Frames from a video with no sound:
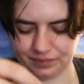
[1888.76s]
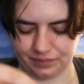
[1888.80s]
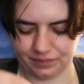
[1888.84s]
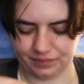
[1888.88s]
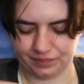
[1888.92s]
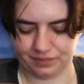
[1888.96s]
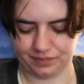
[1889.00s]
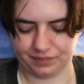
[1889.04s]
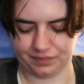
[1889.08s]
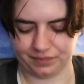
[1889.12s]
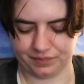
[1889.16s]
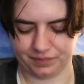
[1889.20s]

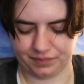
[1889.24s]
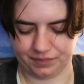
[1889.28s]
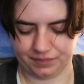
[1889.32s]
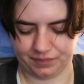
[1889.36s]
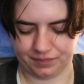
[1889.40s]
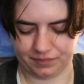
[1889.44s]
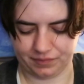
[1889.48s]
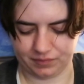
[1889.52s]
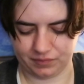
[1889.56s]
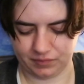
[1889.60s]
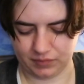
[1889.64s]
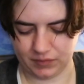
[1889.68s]

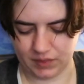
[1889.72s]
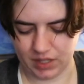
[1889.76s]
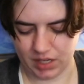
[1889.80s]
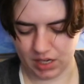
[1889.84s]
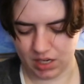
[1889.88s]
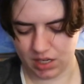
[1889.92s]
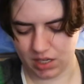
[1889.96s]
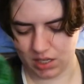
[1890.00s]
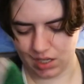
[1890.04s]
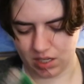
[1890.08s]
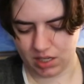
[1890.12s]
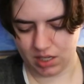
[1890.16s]

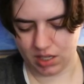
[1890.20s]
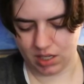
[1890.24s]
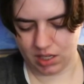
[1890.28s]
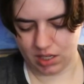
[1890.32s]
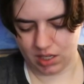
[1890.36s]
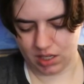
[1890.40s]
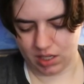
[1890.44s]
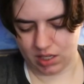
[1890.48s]
Nothing is said.